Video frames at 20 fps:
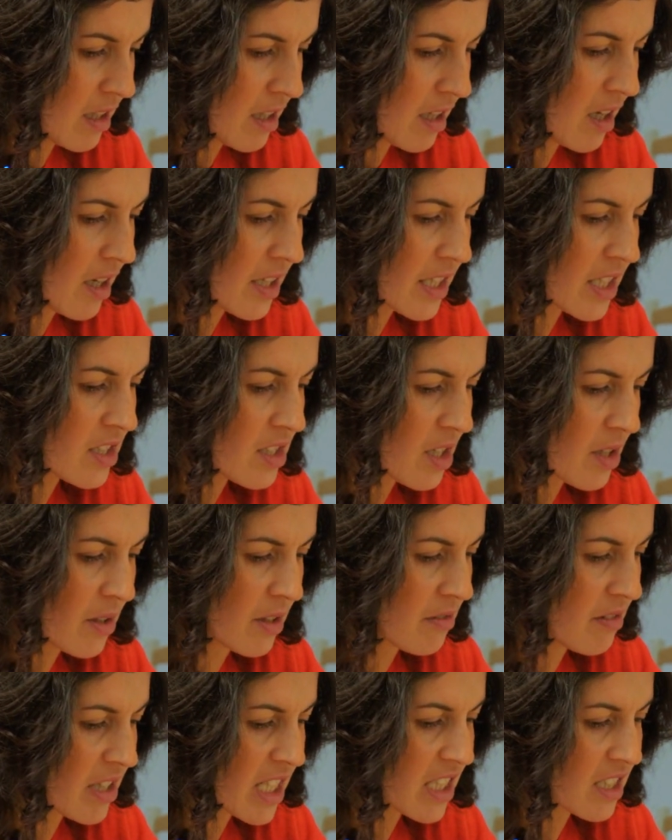on its own, it
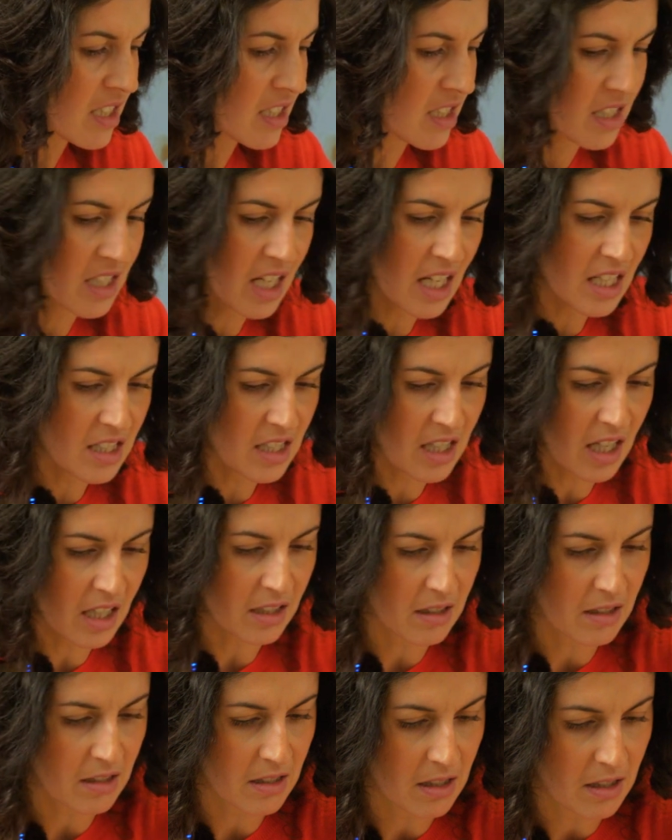really doesn't taste that
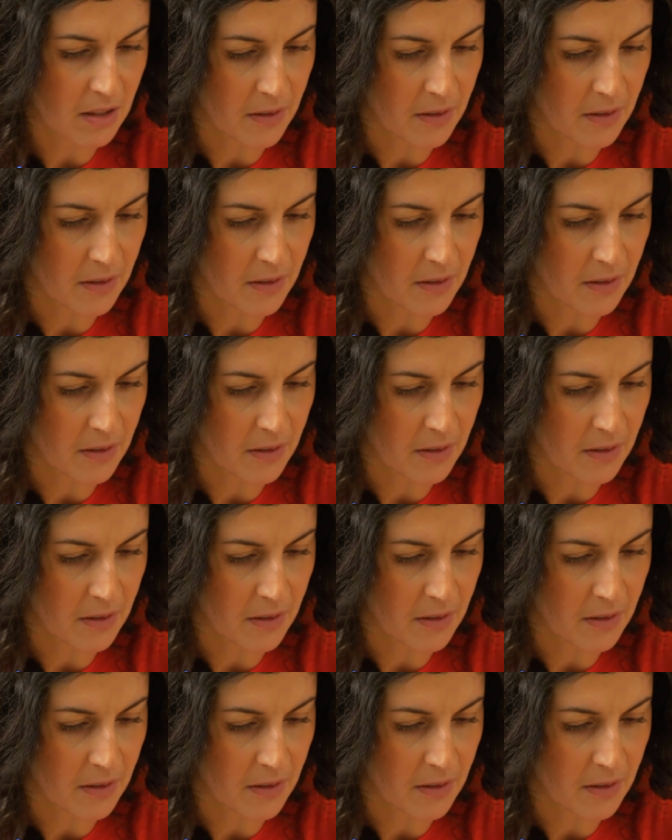good.